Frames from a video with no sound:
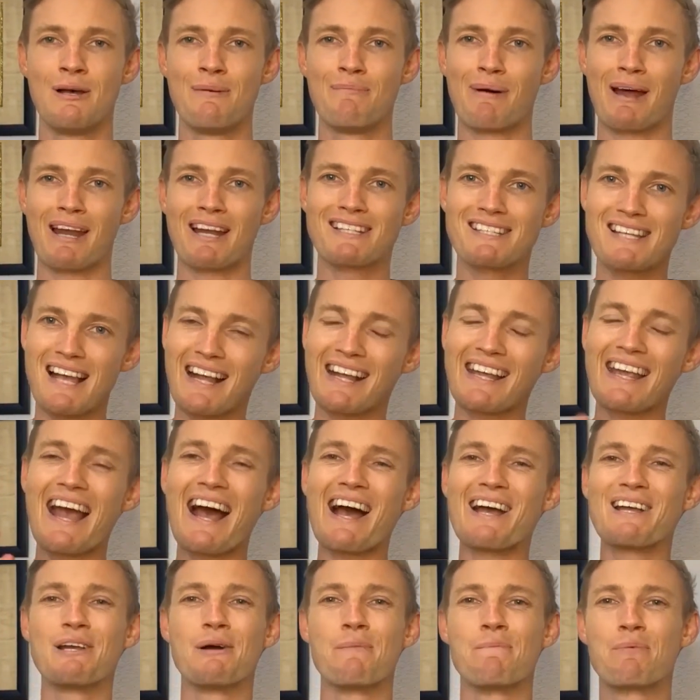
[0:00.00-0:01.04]
But it's like,
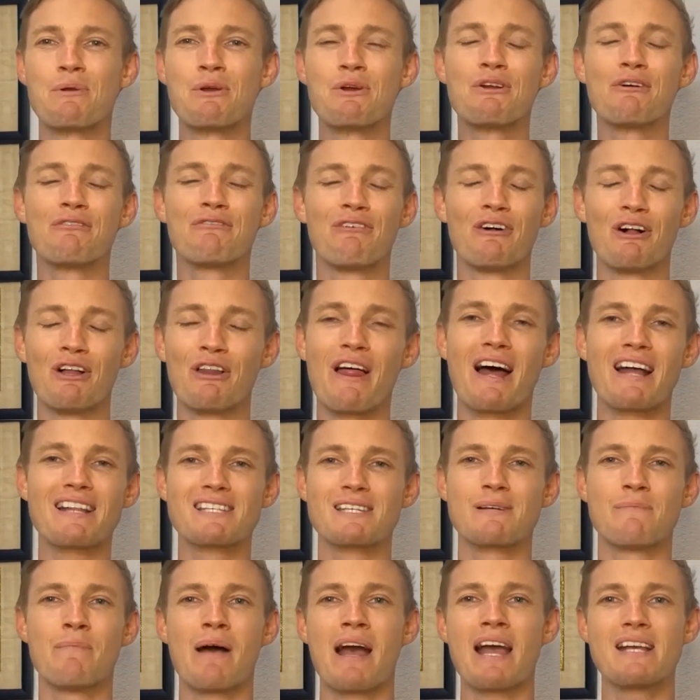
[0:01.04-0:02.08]
yeah, you're beautiful.
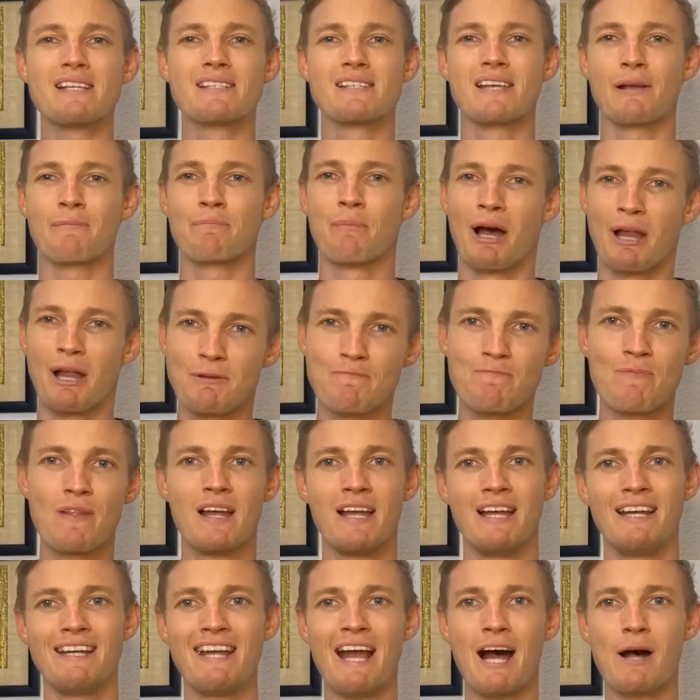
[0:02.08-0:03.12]
That's amazing. But
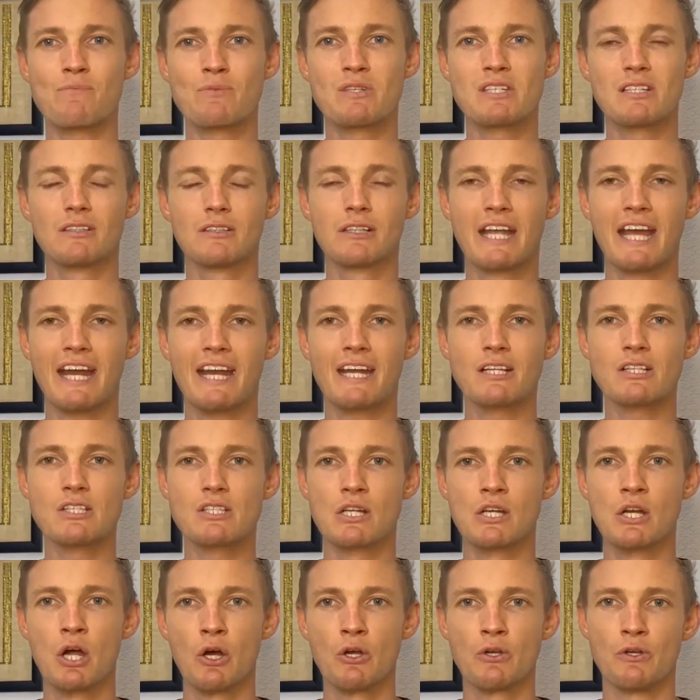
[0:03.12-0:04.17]
yeah, I'm still getting
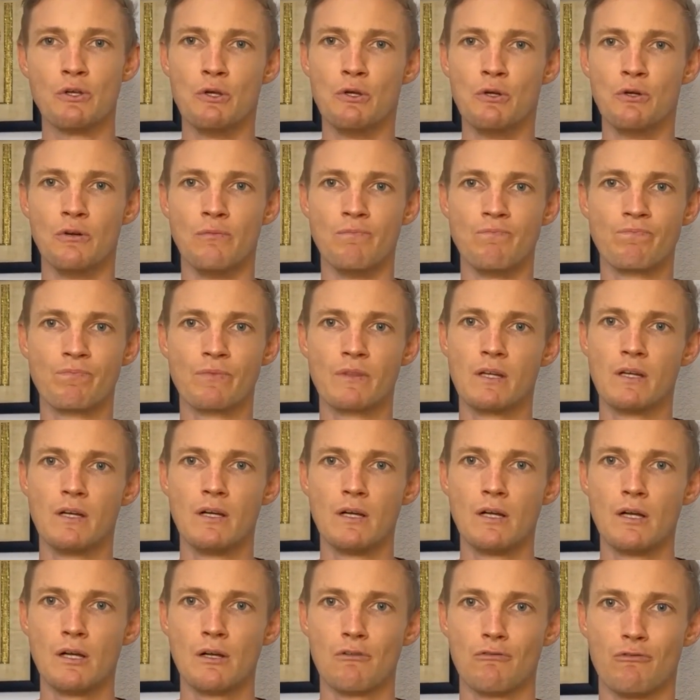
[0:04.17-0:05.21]
to know you.
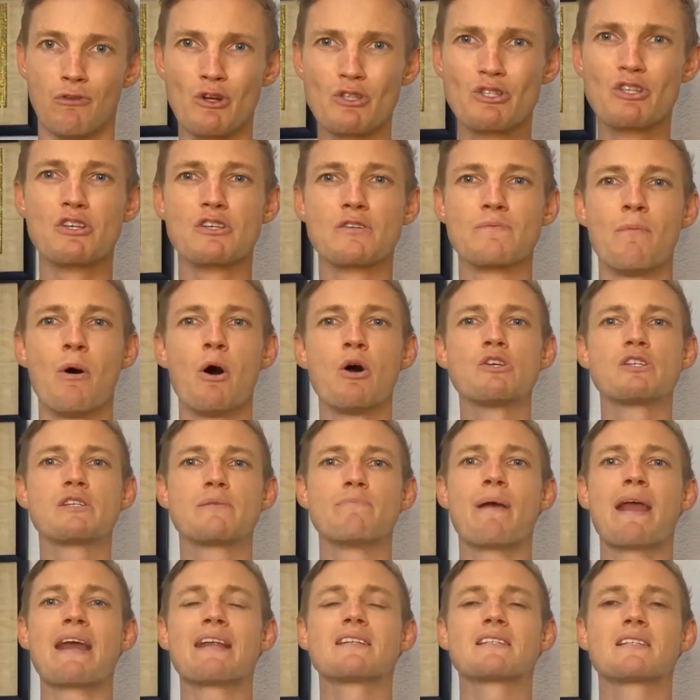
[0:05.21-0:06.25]
Versus most
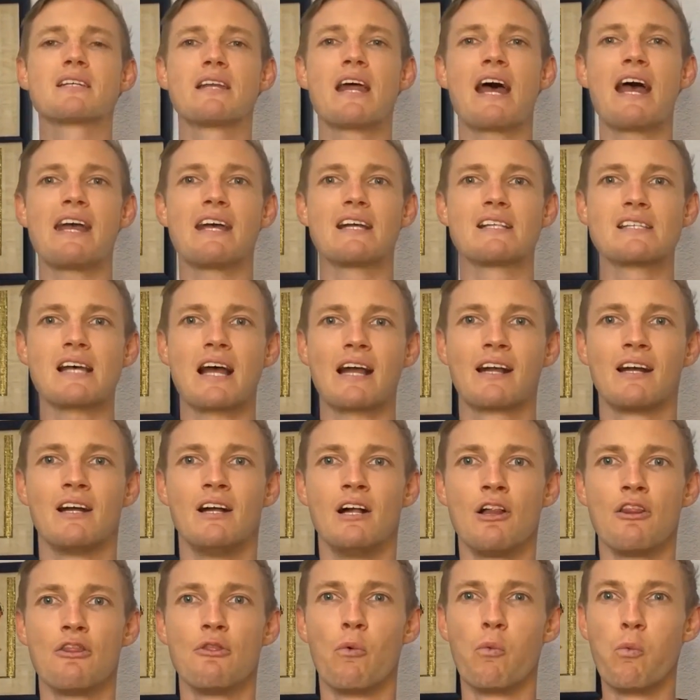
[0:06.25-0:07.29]
men today, it's like
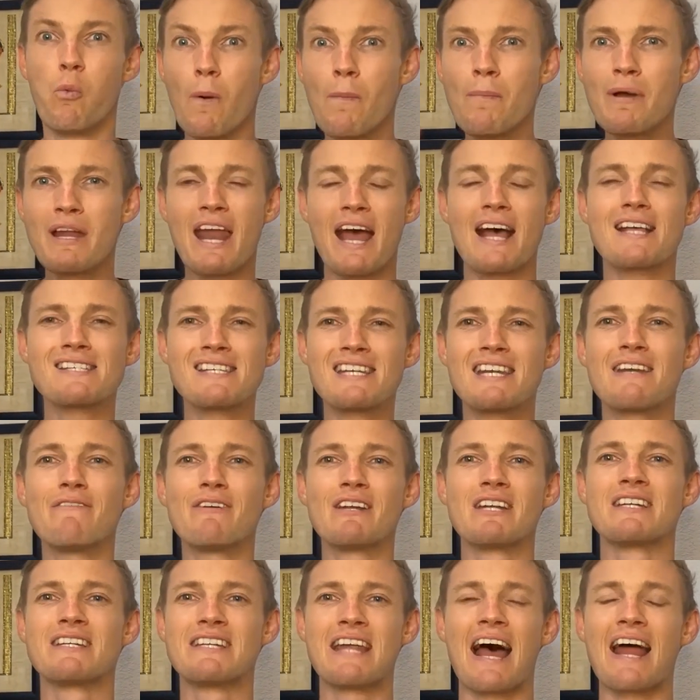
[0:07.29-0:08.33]
the woman hasn't
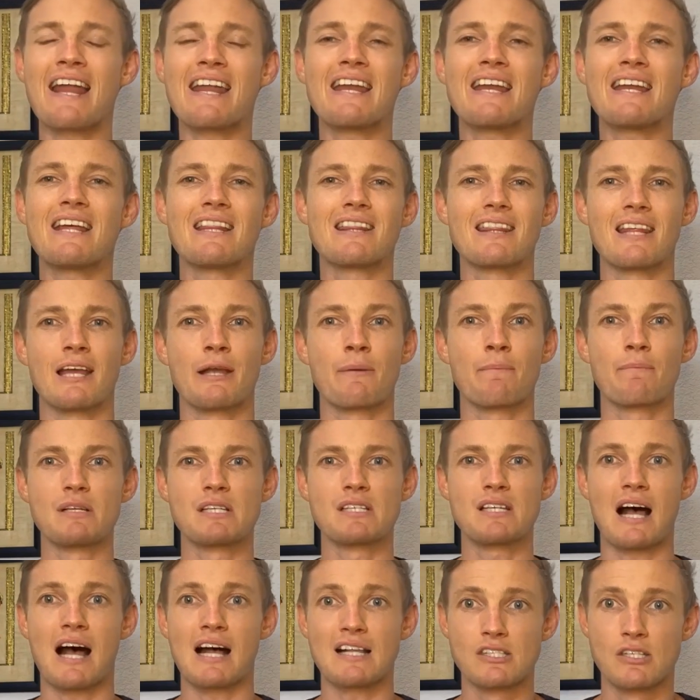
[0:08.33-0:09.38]
even done anything
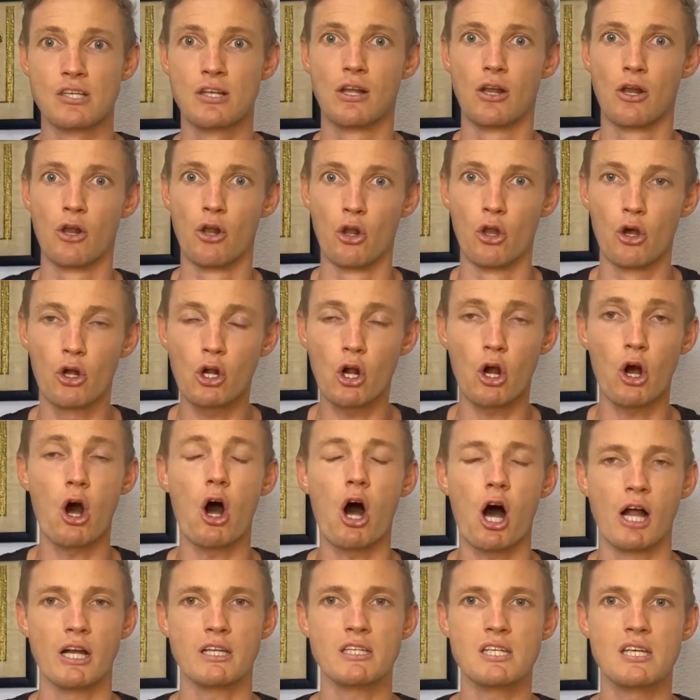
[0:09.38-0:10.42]
besides look
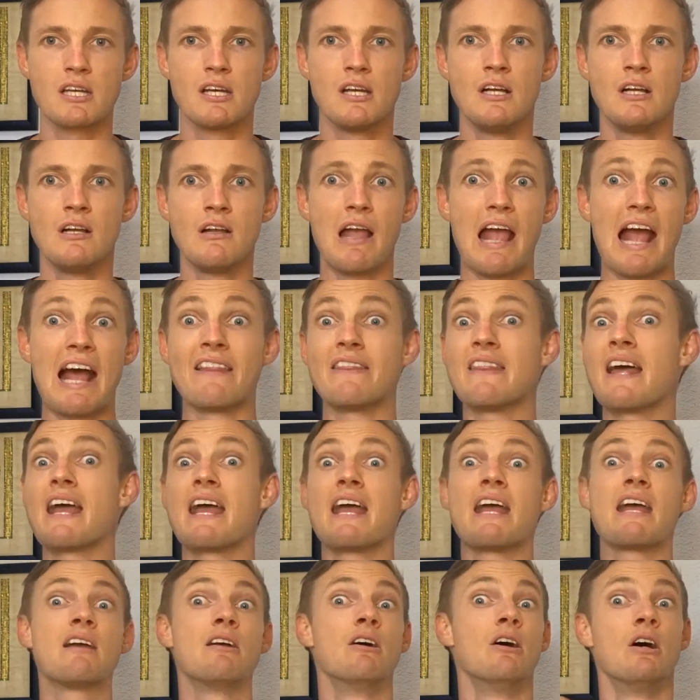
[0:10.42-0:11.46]
hot, and
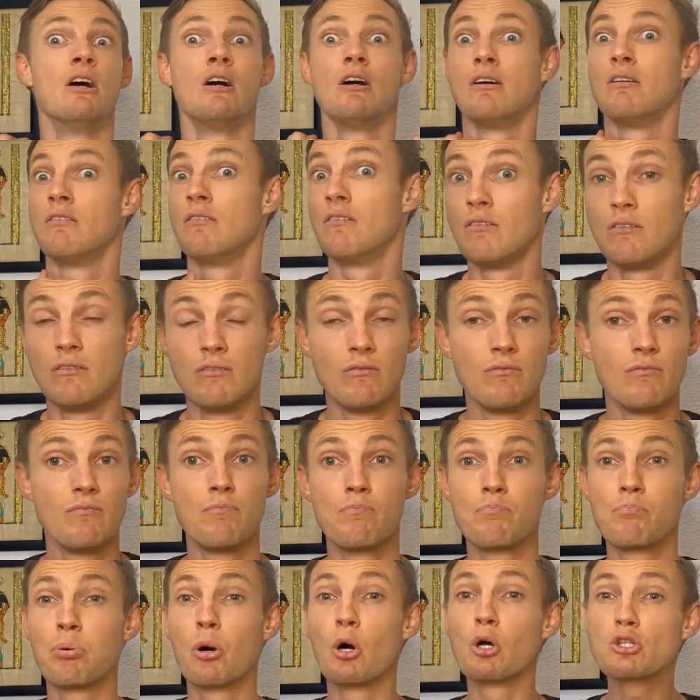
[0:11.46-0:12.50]
they
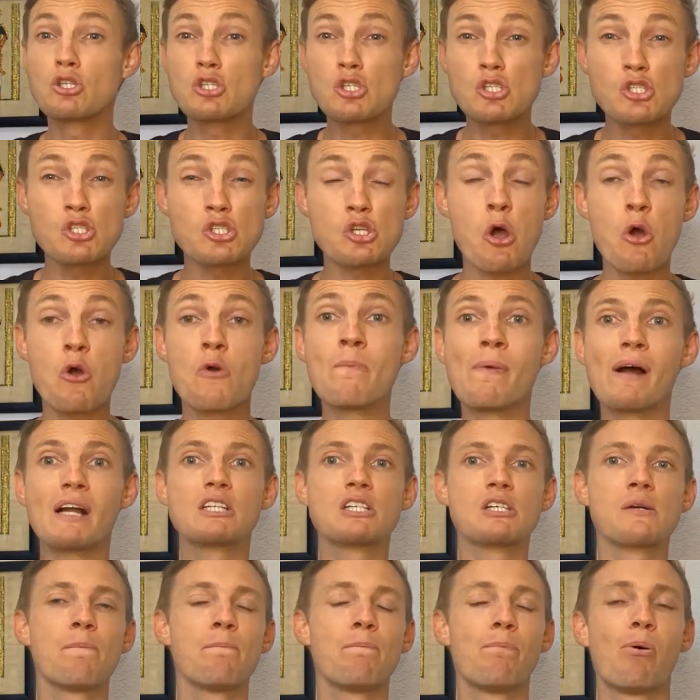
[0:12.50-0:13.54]
put so
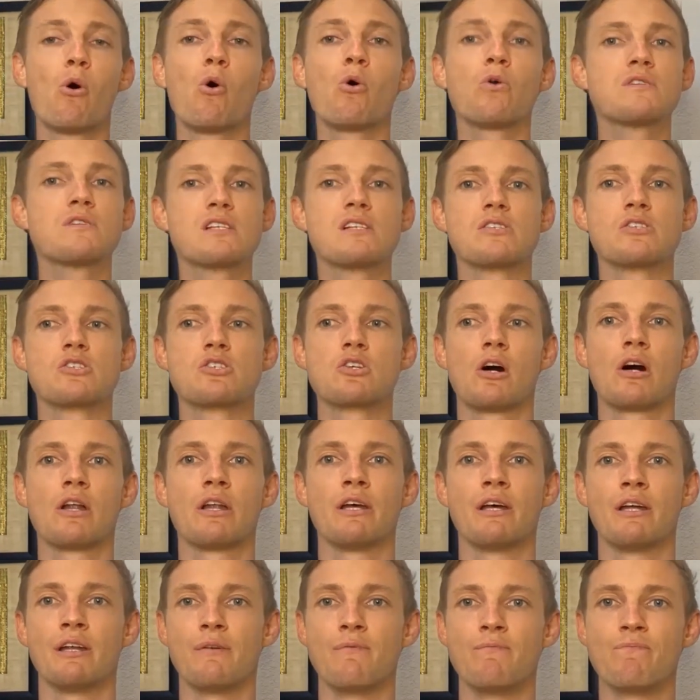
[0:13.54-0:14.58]
much importance on
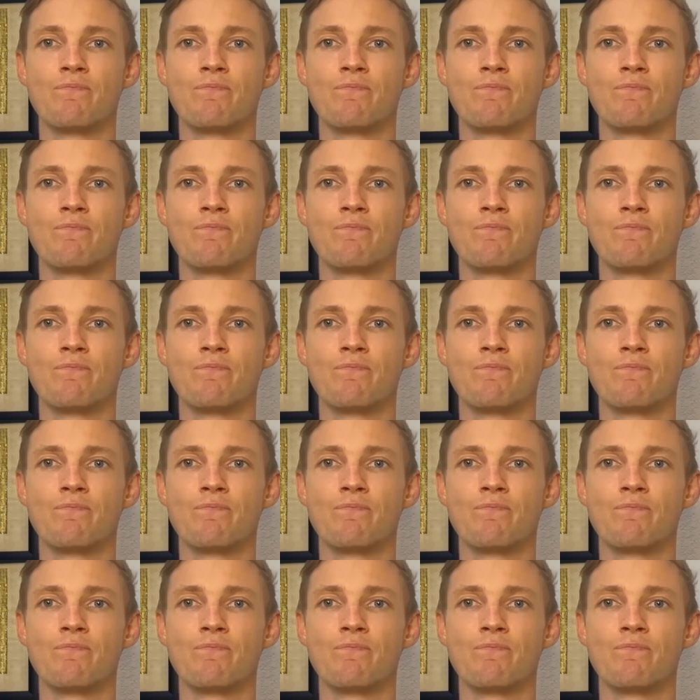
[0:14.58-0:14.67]
it.